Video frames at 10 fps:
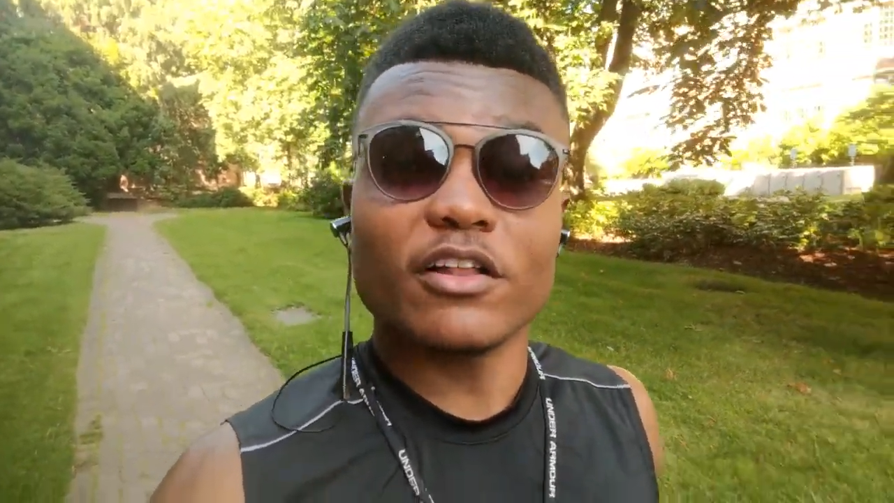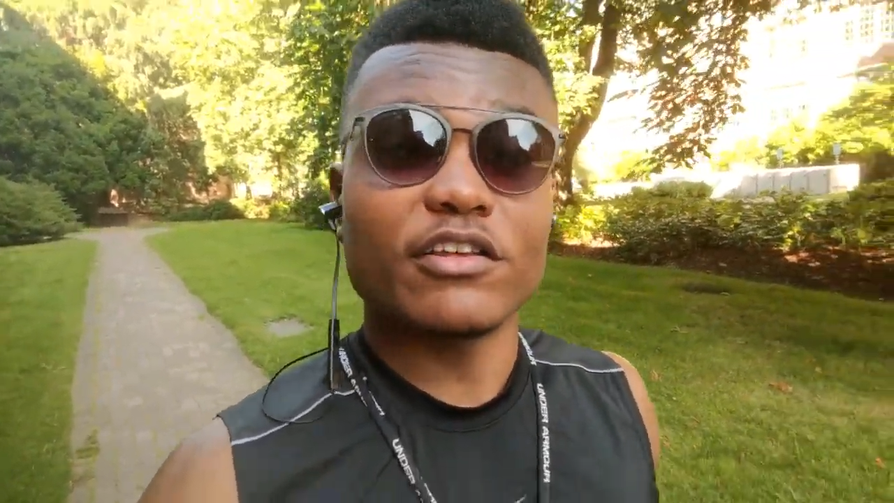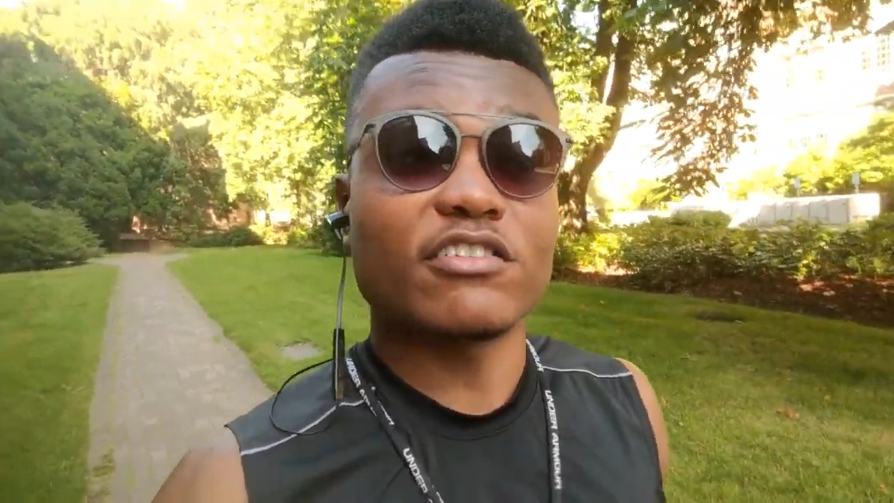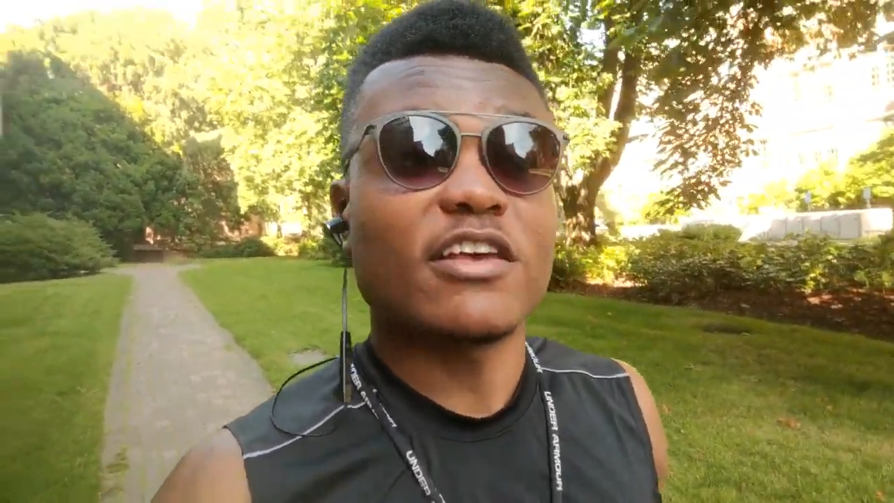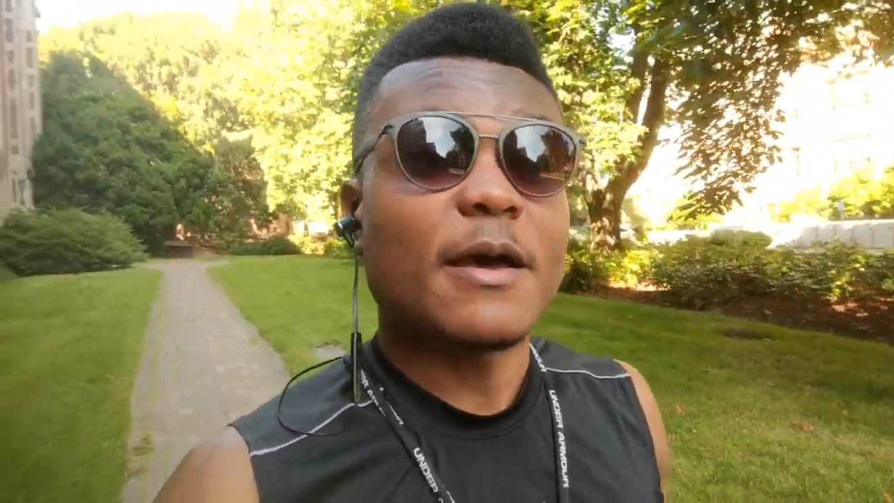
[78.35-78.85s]

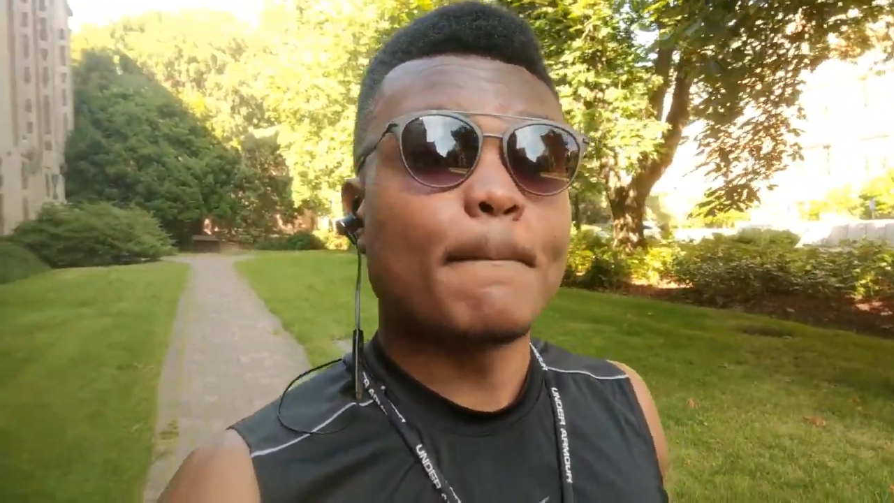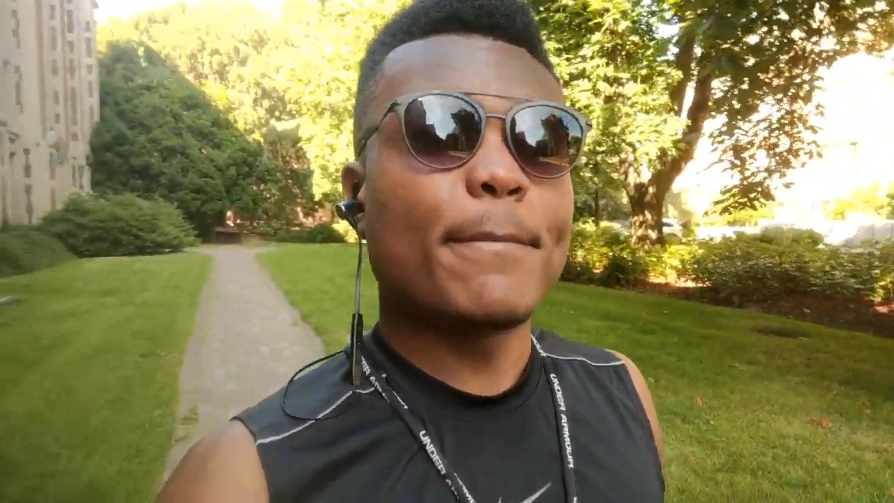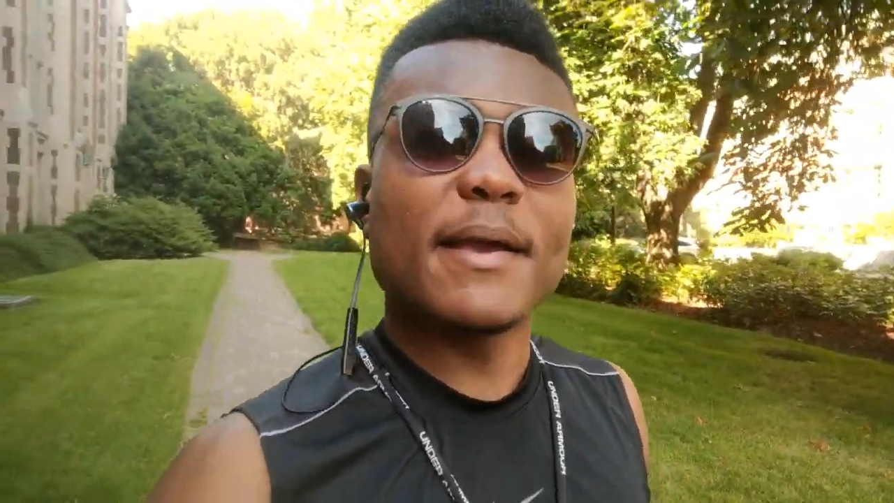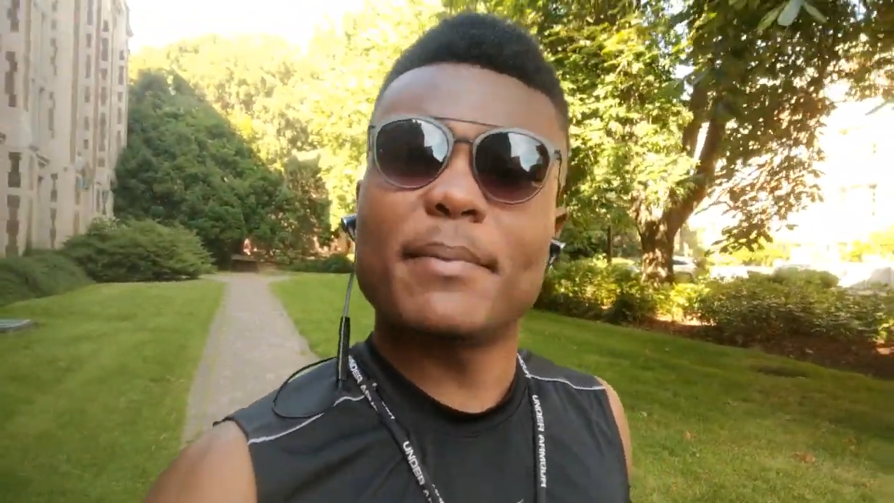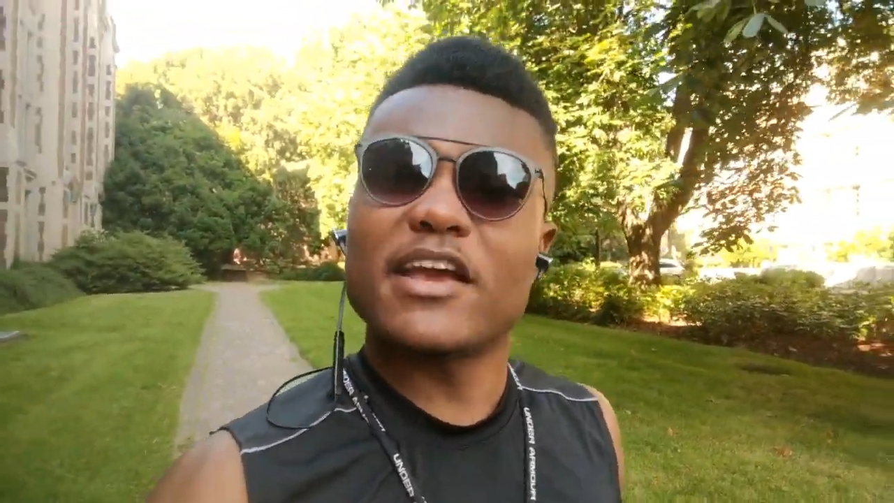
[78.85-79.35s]
these
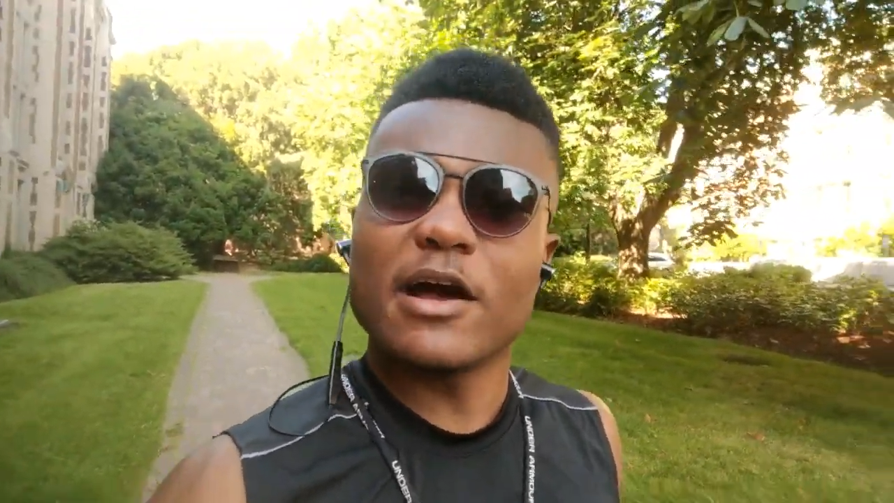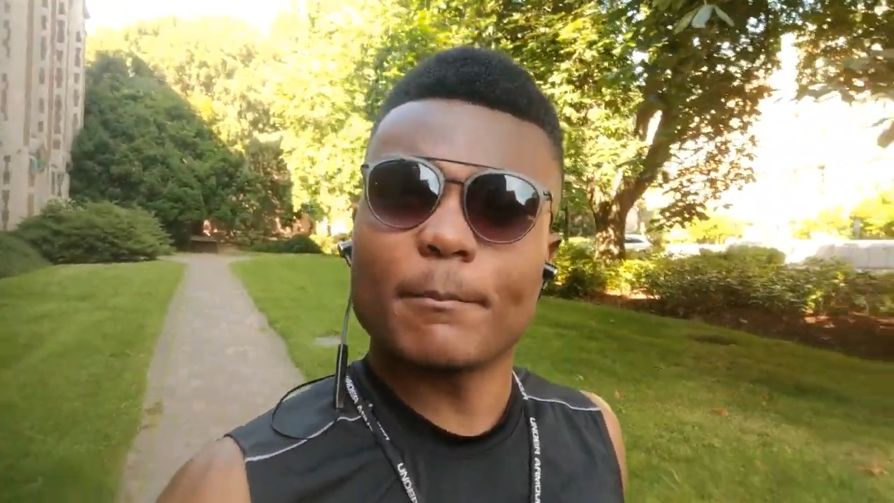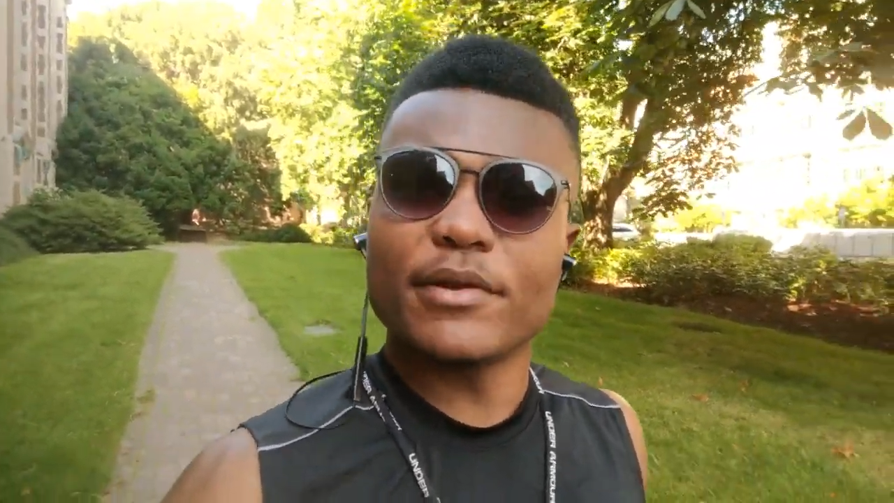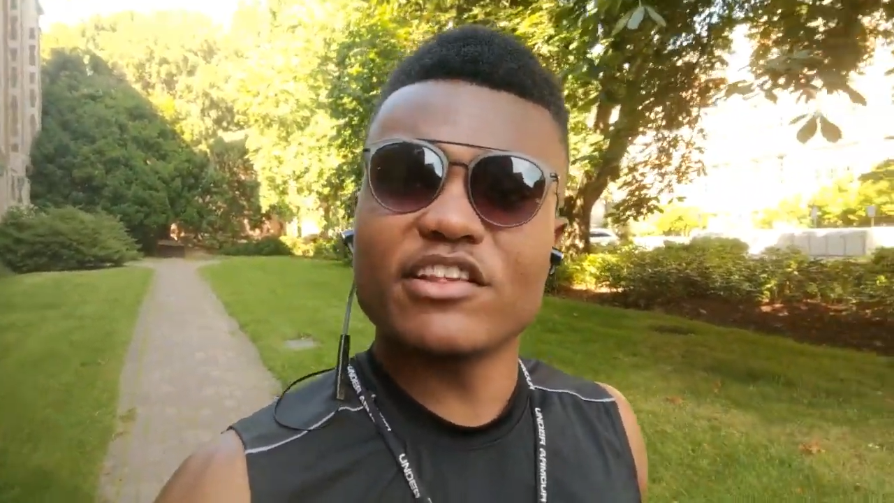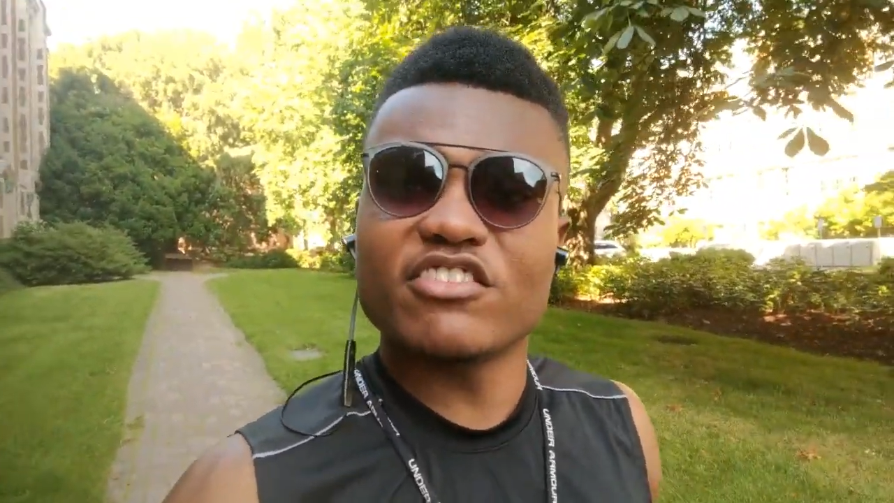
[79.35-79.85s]
big
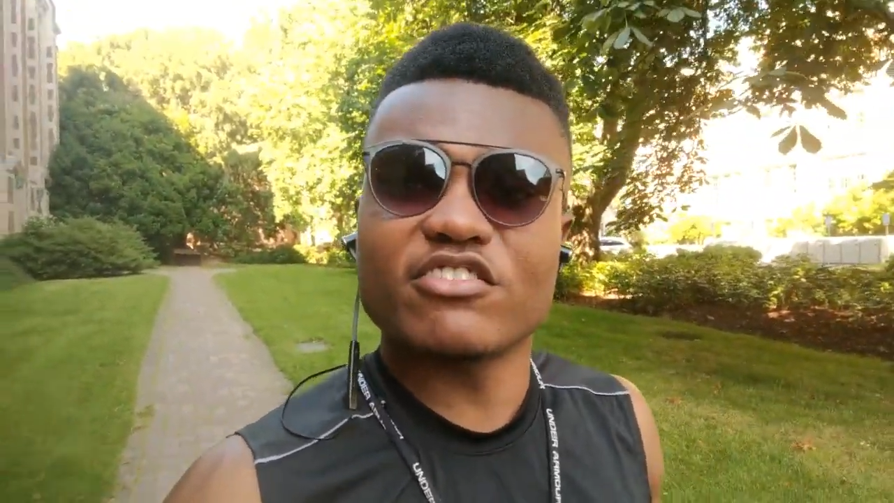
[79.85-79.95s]
companies,